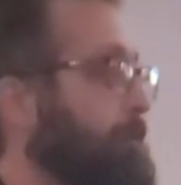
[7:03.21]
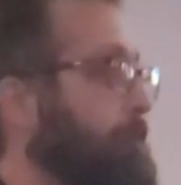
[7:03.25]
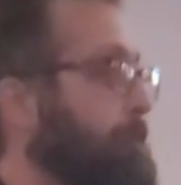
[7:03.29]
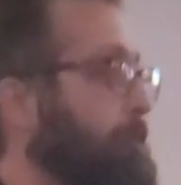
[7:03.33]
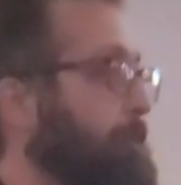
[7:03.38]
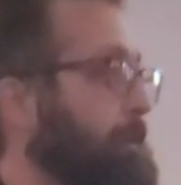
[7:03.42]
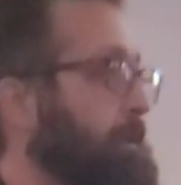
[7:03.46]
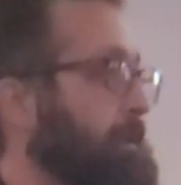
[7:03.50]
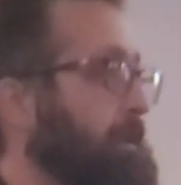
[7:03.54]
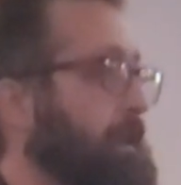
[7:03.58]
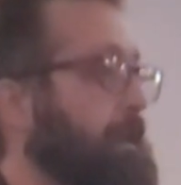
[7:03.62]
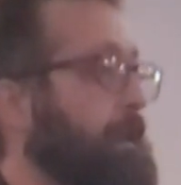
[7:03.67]

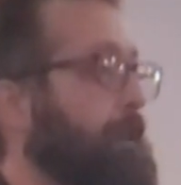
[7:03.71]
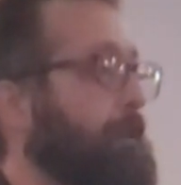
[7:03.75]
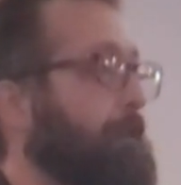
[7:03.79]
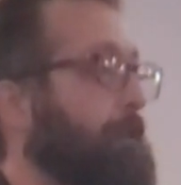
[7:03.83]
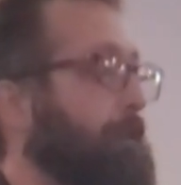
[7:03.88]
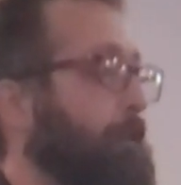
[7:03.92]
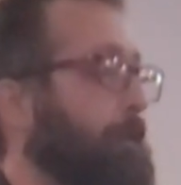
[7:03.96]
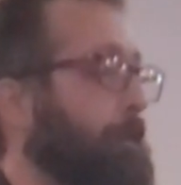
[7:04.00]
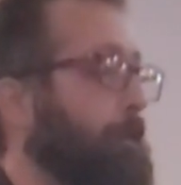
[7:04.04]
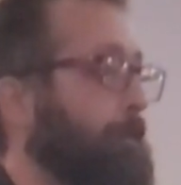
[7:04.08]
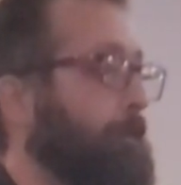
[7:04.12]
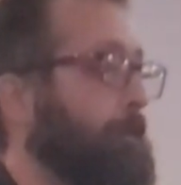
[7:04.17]
was there
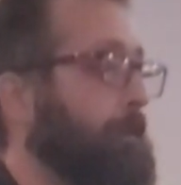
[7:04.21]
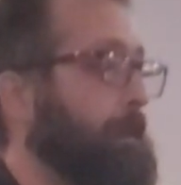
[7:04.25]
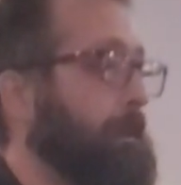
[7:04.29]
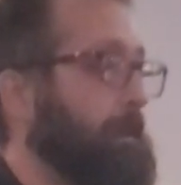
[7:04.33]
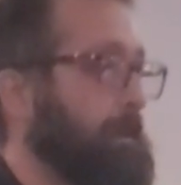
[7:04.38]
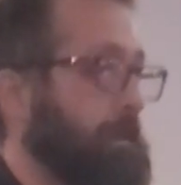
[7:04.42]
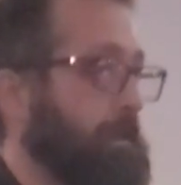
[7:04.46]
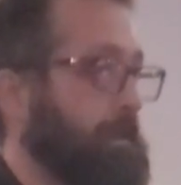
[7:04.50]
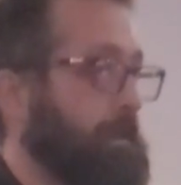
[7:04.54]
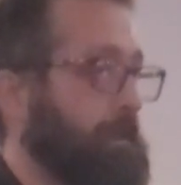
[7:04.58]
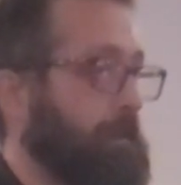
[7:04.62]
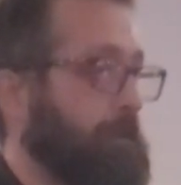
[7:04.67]
for a
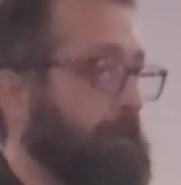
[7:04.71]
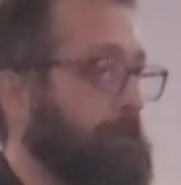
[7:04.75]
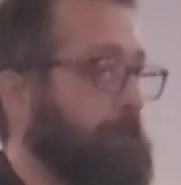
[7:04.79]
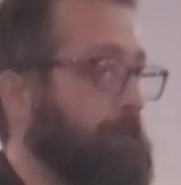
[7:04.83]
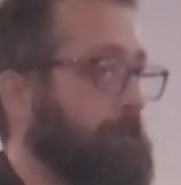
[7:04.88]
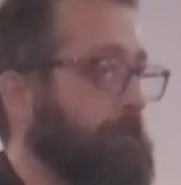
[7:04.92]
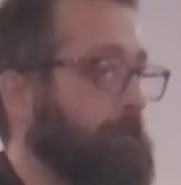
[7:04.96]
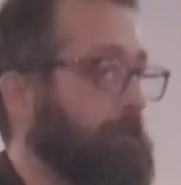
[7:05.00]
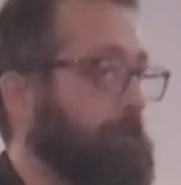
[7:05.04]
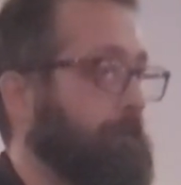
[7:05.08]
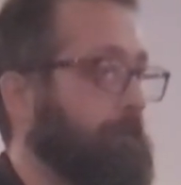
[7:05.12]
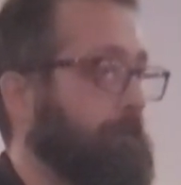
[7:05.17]
reason,
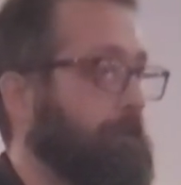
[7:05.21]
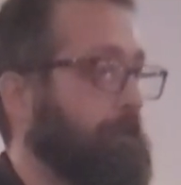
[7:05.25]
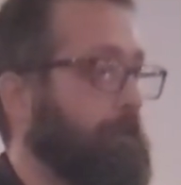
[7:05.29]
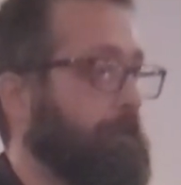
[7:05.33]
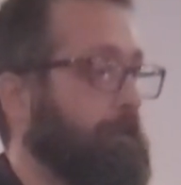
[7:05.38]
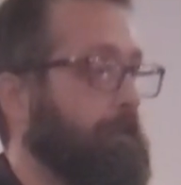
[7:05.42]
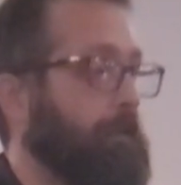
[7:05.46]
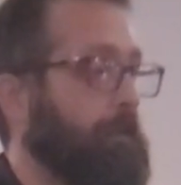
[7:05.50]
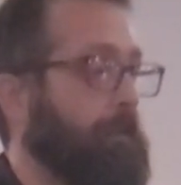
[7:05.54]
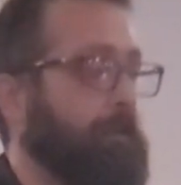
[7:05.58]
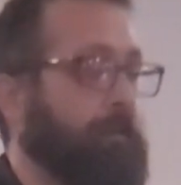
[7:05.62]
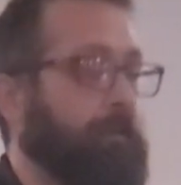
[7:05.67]

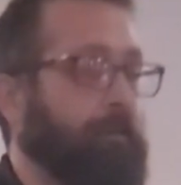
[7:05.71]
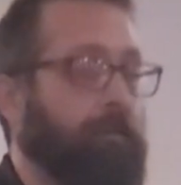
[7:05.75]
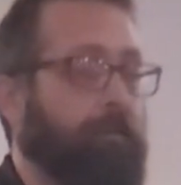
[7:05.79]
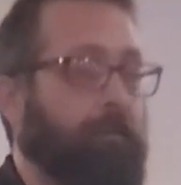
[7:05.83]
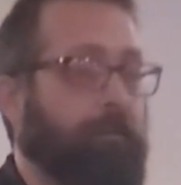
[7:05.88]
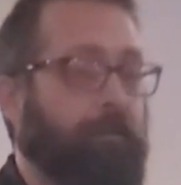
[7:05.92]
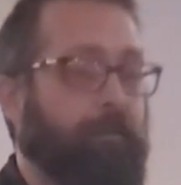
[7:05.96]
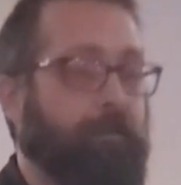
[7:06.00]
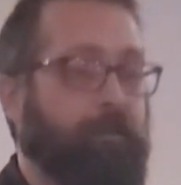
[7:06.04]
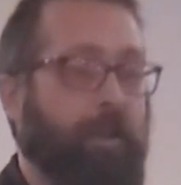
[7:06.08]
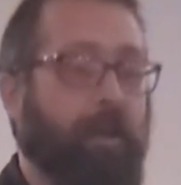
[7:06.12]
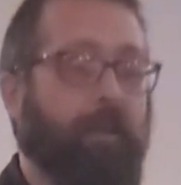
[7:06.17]

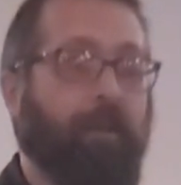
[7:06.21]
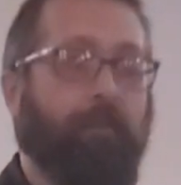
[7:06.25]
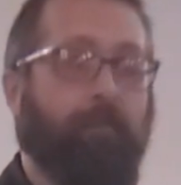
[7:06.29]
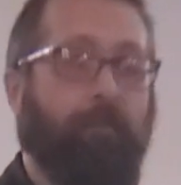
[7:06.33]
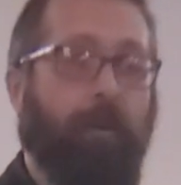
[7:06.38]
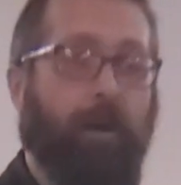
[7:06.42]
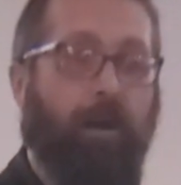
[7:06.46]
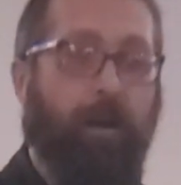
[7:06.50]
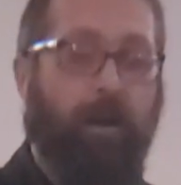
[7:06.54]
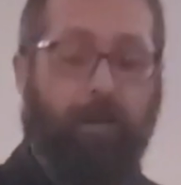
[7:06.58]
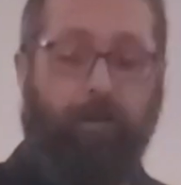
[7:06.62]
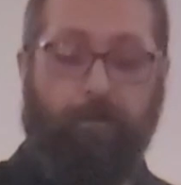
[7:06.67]
not of
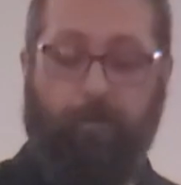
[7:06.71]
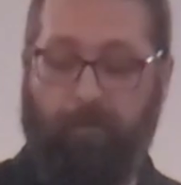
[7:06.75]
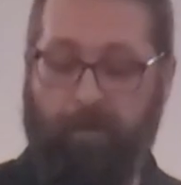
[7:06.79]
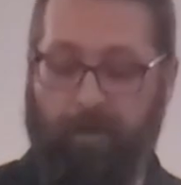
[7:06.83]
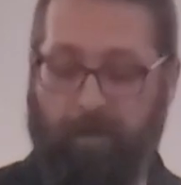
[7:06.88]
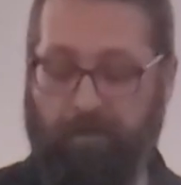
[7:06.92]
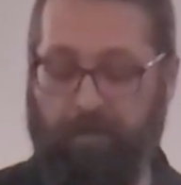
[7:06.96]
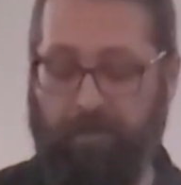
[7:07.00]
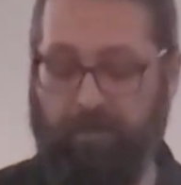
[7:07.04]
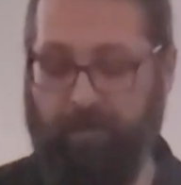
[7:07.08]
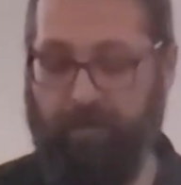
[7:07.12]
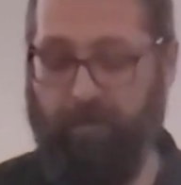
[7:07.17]
honor
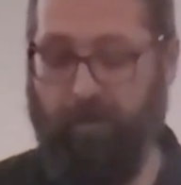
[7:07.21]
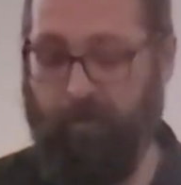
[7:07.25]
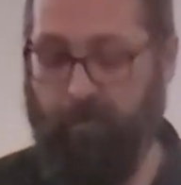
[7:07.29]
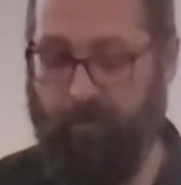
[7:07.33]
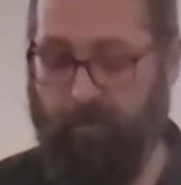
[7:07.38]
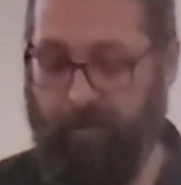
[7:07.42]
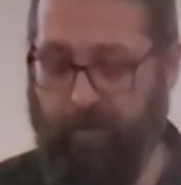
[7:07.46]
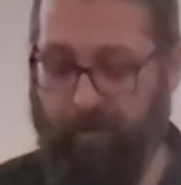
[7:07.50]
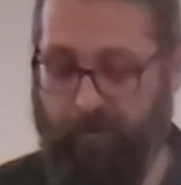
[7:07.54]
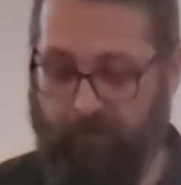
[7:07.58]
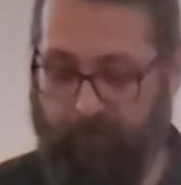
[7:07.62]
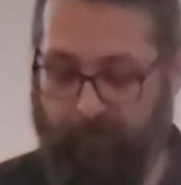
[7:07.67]

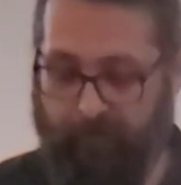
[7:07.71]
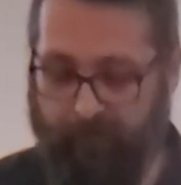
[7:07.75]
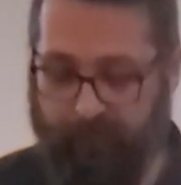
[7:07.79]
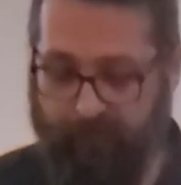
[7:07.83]
necessarily.